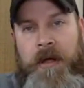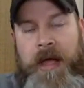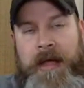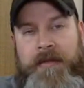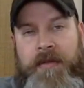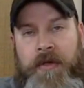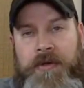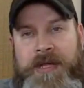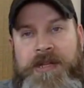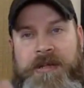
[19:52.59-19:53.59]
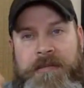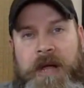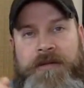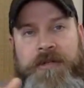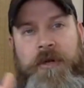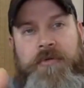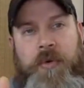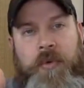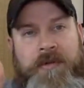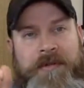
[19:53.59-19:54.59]
And so you teach them not to go
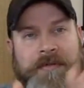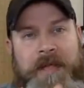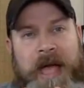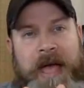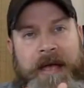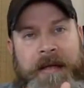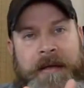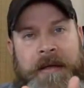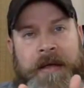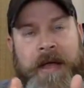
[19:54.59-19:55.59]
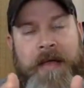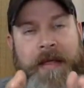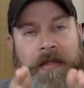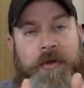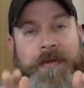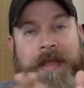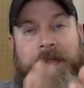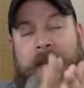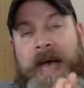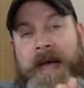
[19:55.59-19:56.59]
towards a flag, and they learn
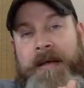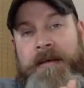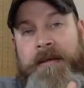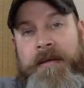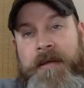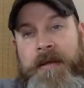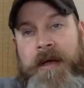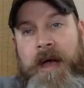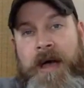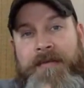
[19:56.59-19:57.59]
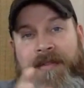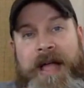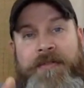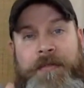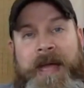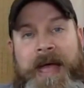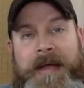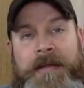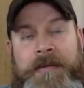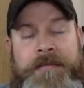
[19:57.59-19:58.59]
that's bad. Flags are
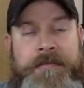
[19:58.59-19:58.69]
bad.